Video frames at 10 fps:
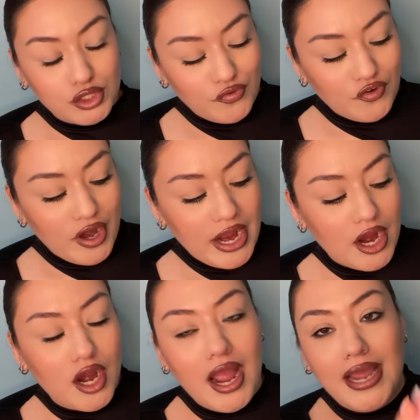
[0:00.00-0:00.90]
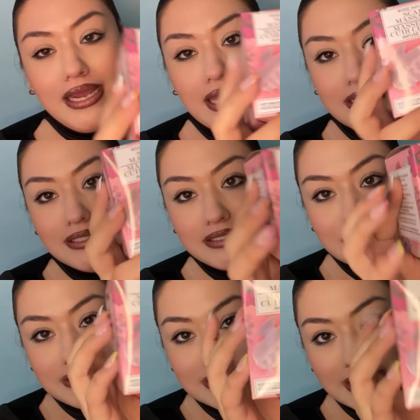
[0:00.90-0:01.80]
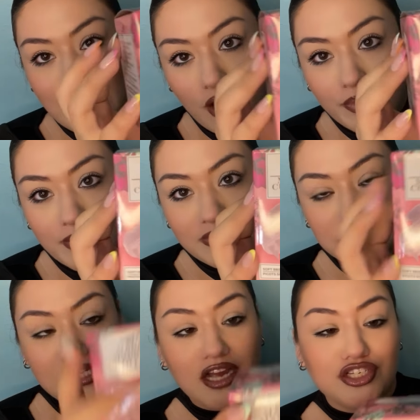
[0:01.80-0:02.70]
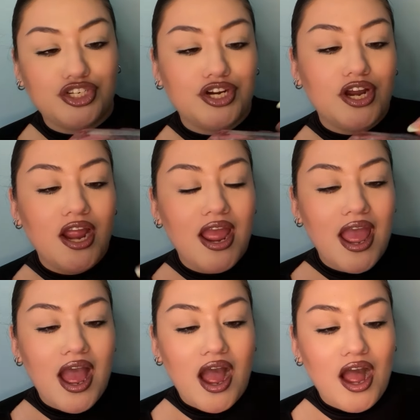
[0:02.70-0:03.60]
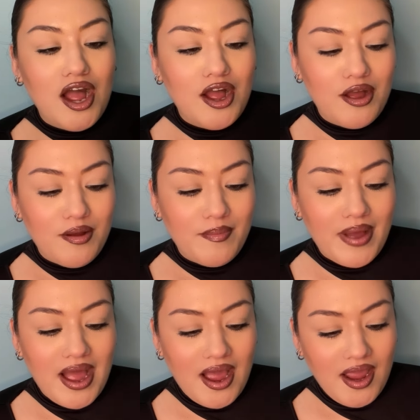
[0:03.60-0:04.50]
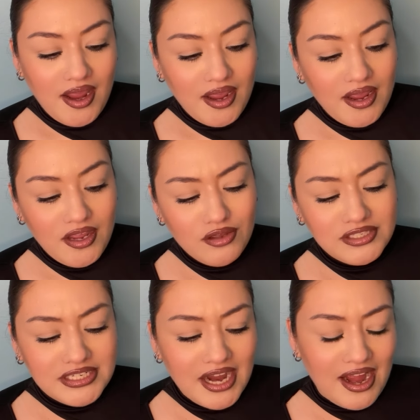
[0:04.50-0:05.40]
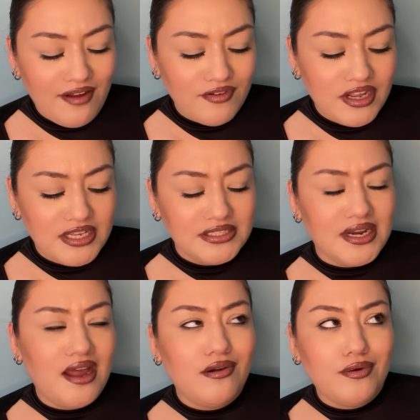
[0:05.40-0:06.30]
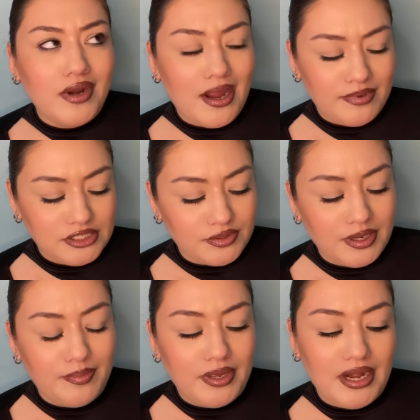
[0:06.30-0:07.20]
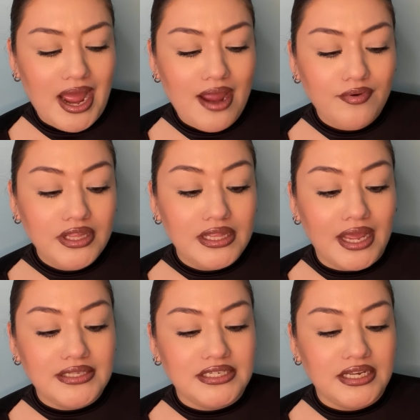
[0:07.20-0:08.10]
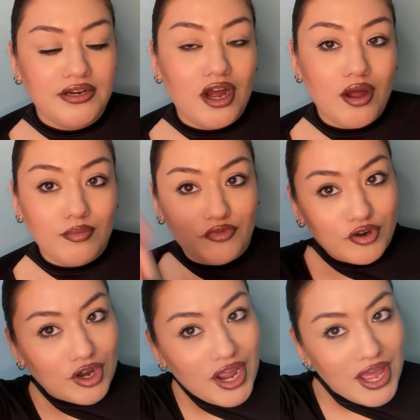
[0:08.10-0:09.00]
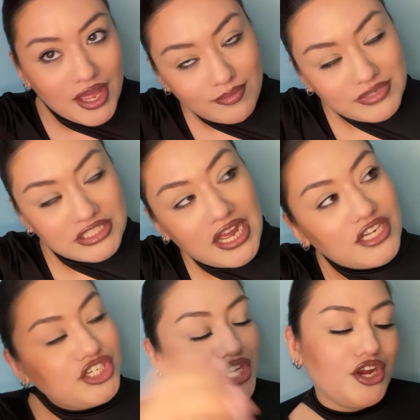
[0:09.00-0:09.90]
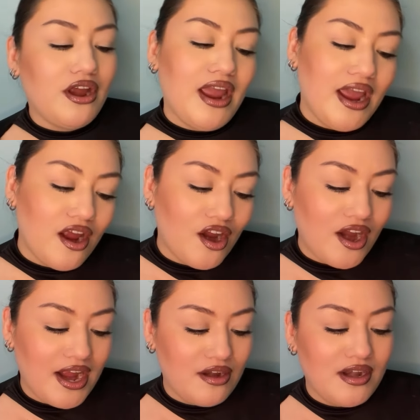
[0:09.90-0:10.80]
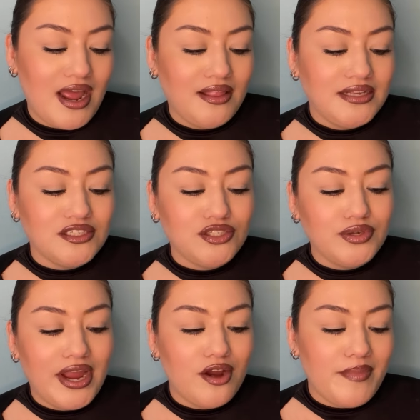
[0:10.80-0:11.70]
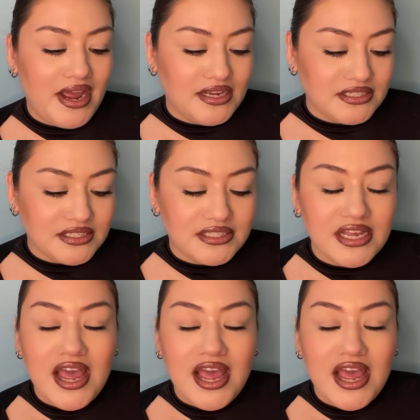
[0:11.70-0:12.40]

for hair, I got this scalp massager. I used to have one of these, and I don't know what happened to it, but I really liked it for massaging your hair, and I like to do hair masks